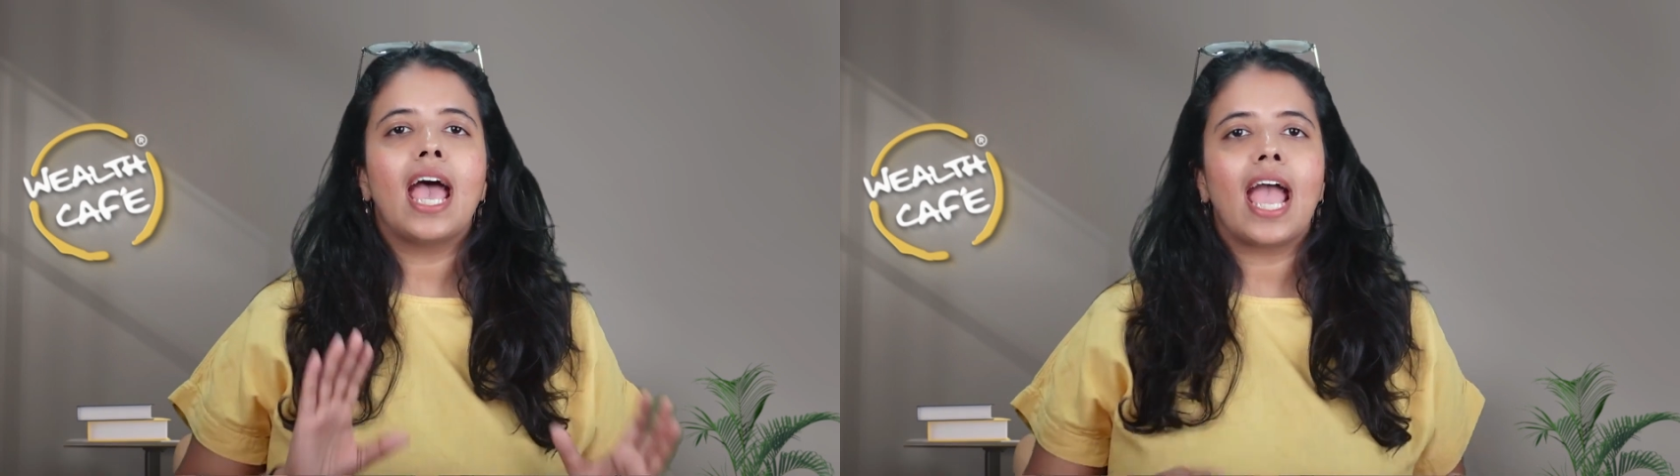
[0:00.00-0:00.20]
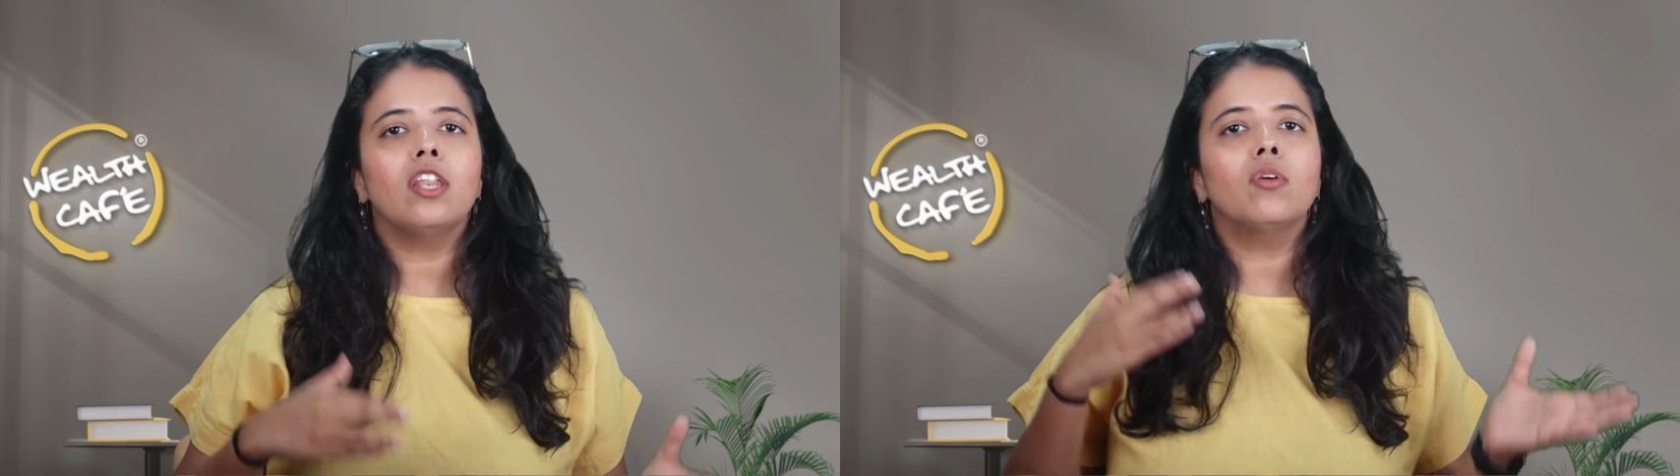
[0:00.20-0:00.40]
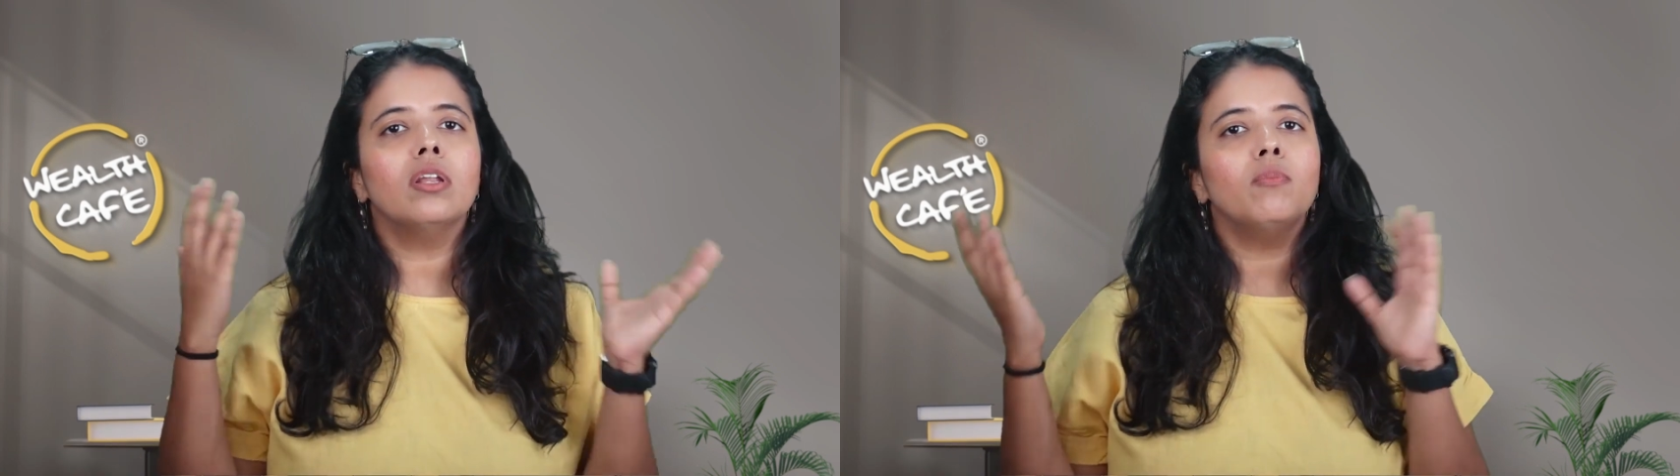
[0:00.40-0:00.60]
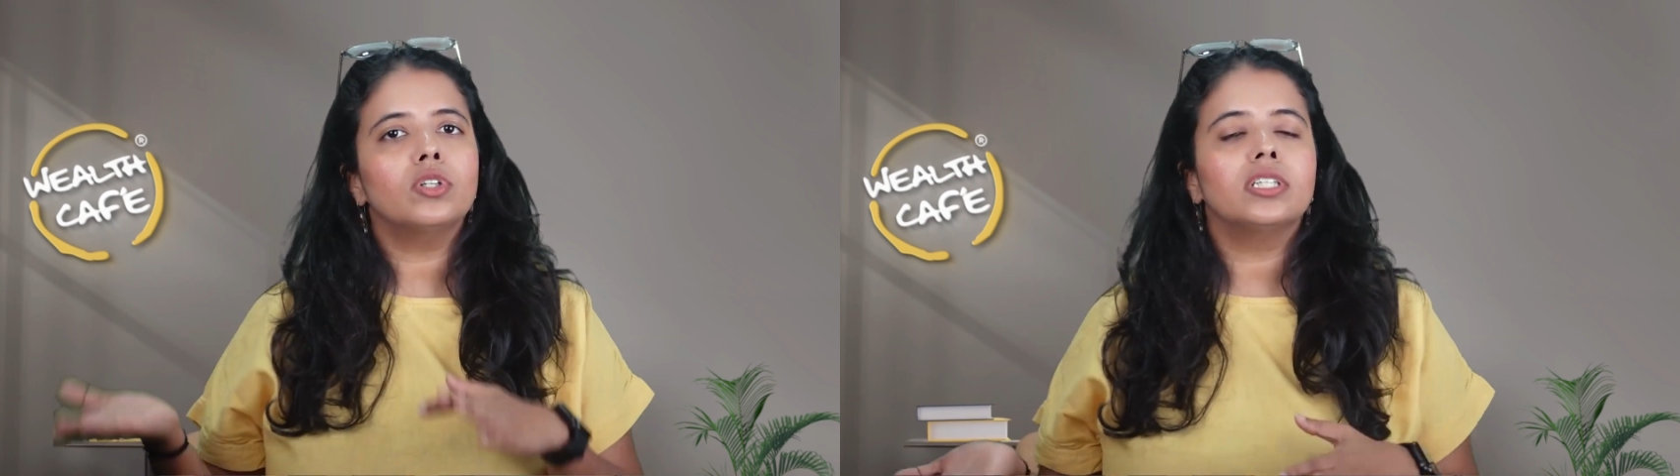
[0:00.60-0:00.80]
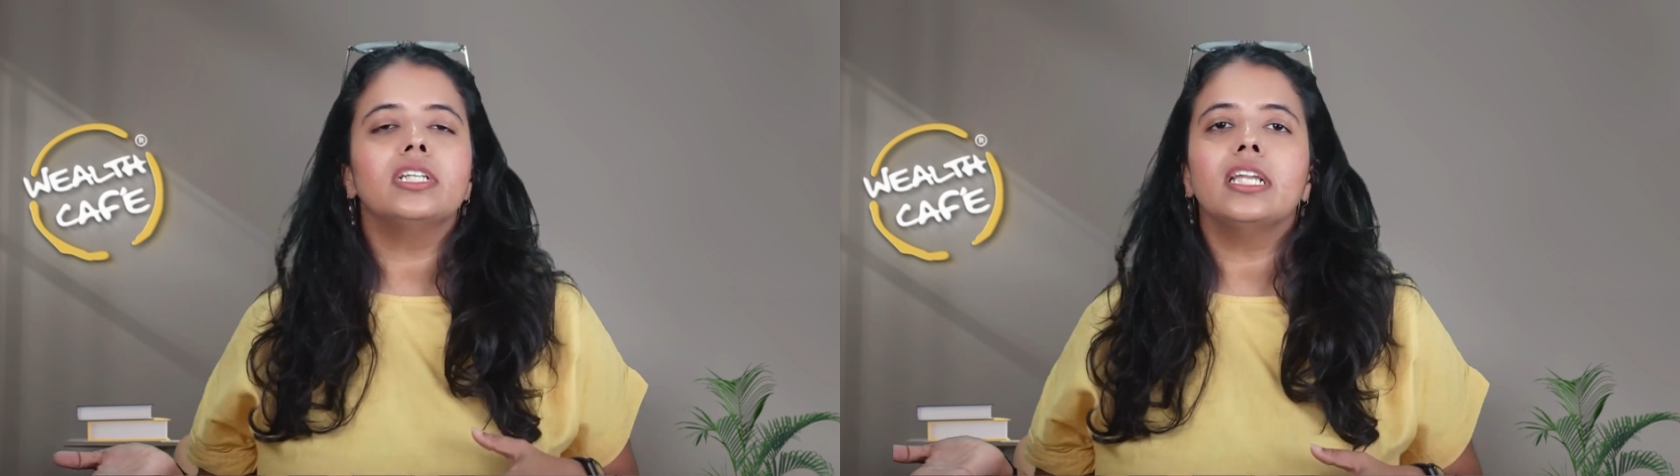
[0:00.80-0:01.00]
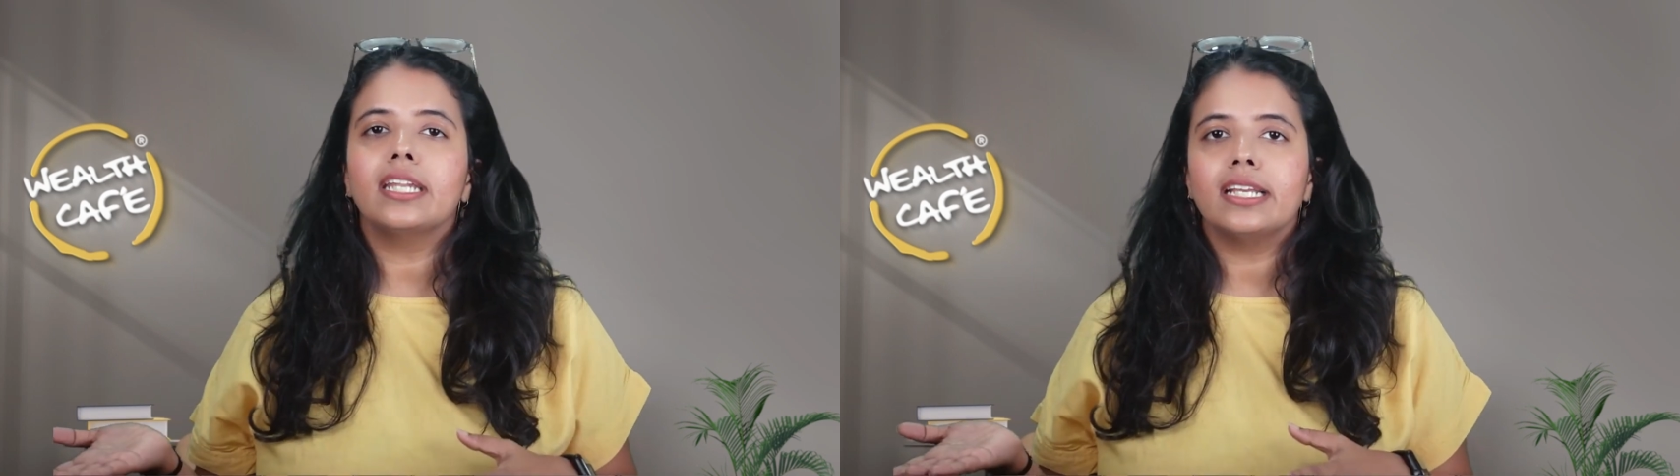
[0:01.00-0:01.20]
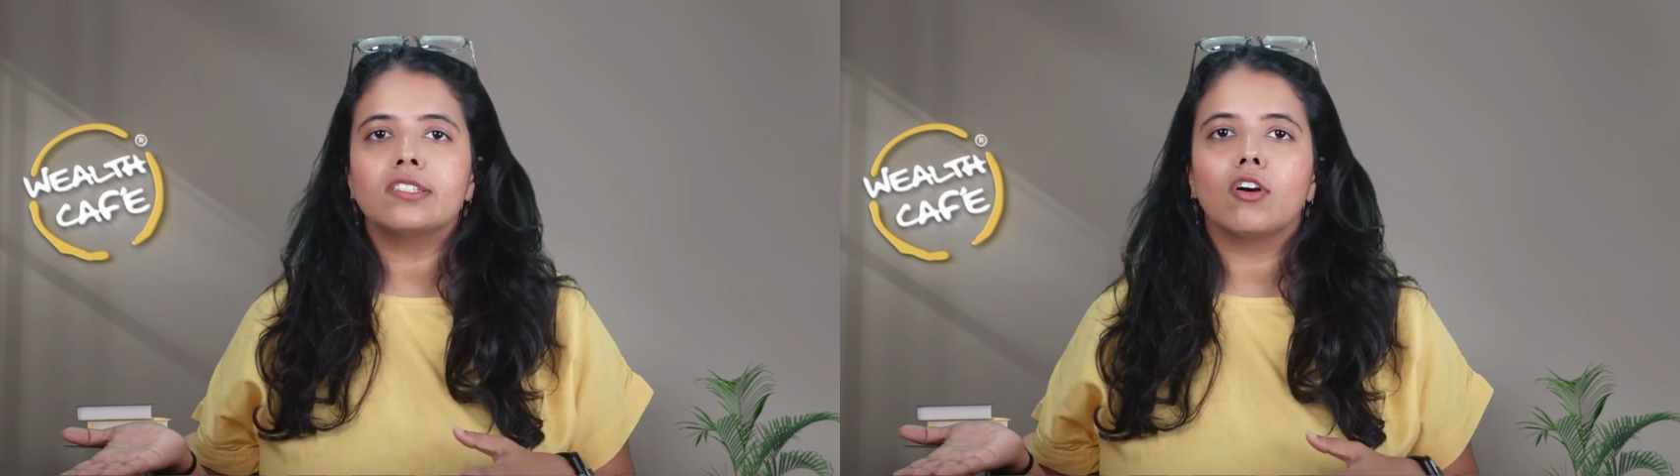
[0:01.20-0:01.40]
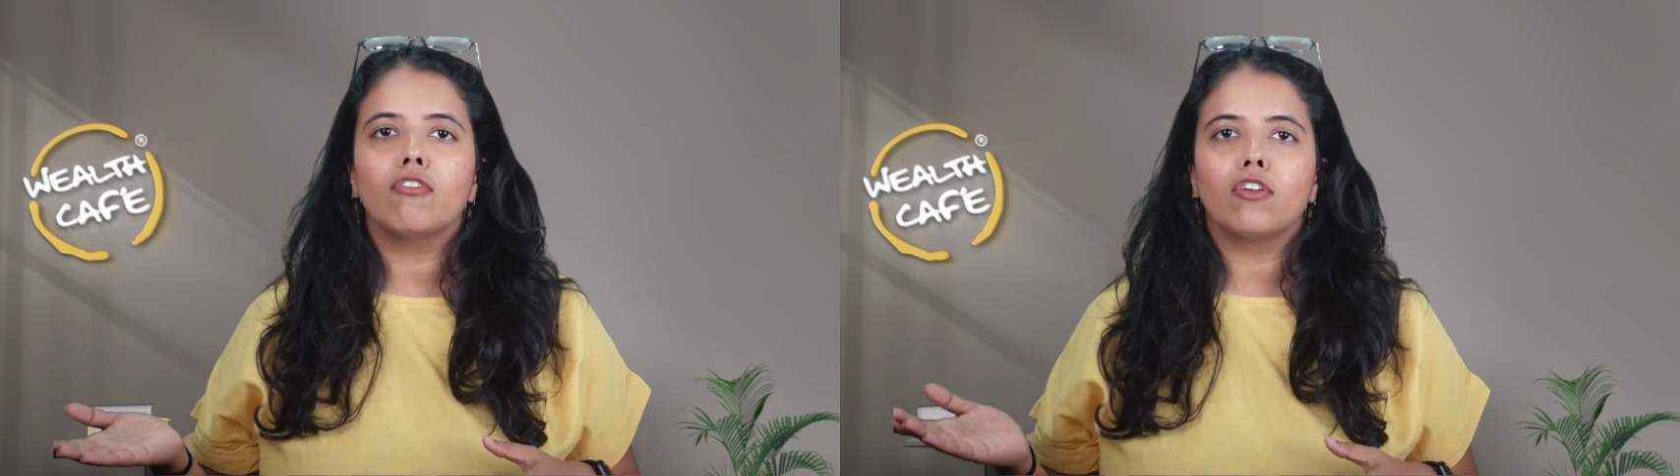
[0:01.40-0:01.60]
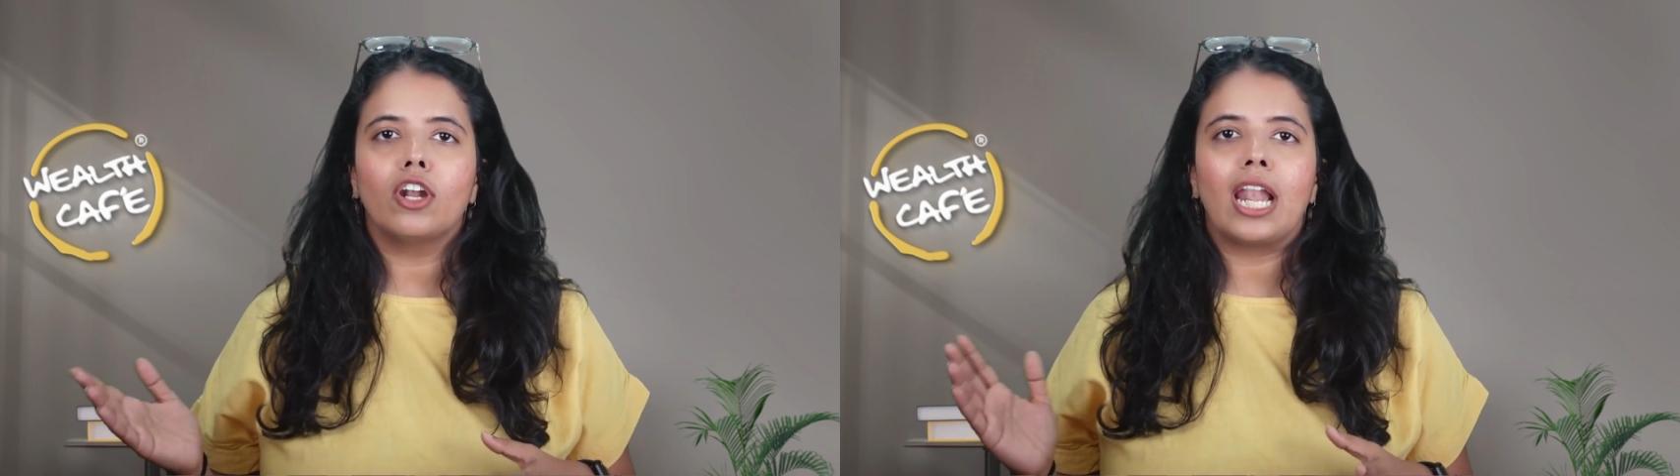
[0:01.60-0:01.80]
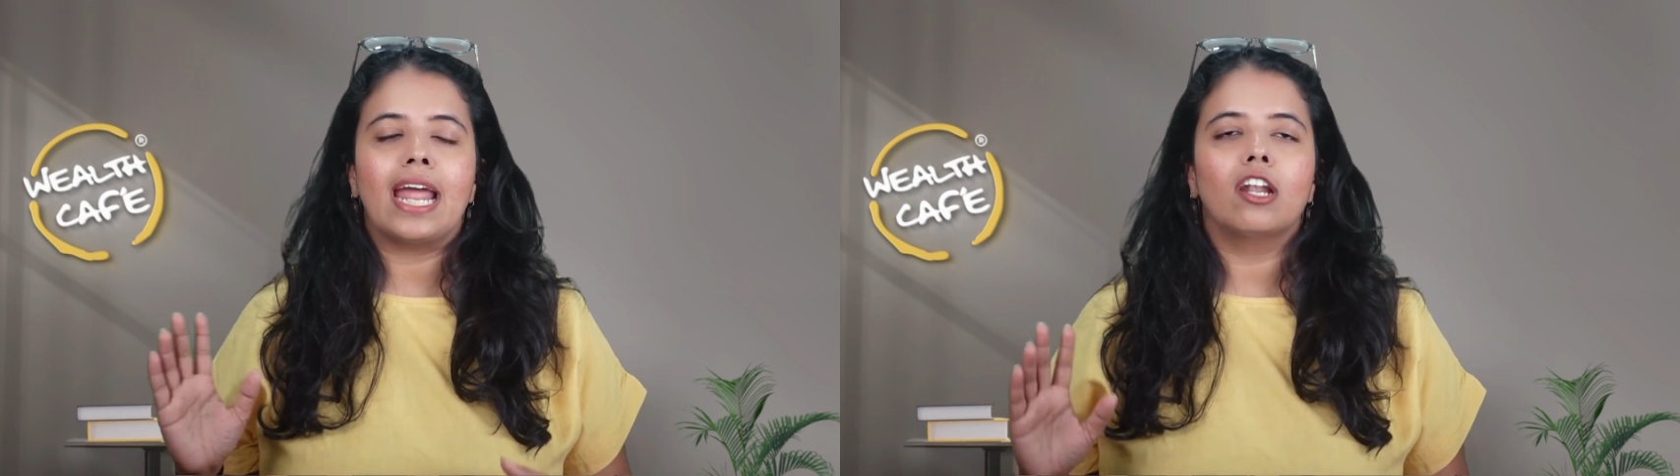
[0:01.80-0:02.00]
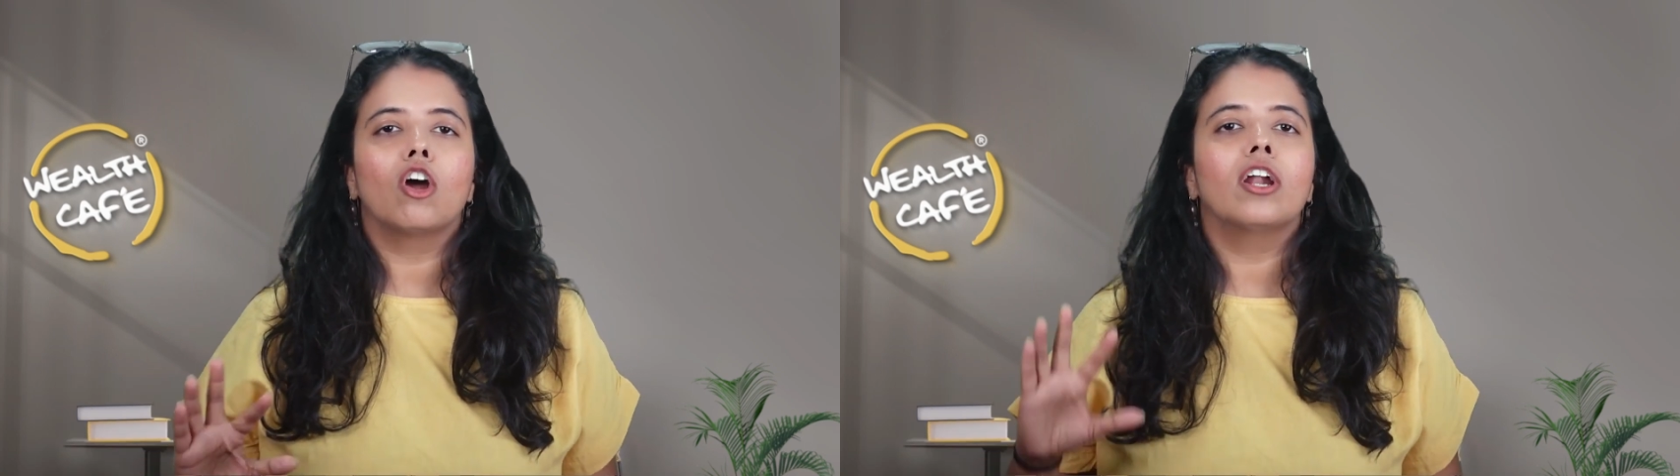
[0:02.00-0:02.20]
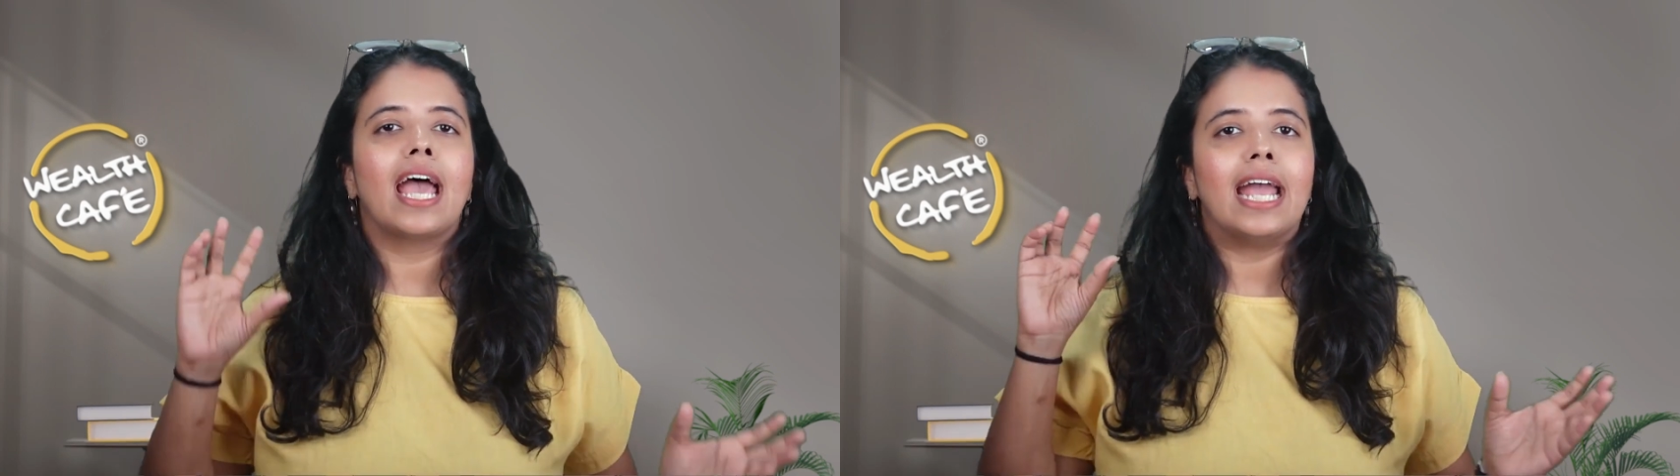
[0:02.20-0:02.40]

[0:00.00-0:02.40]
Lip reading: and you can put the details of your landlord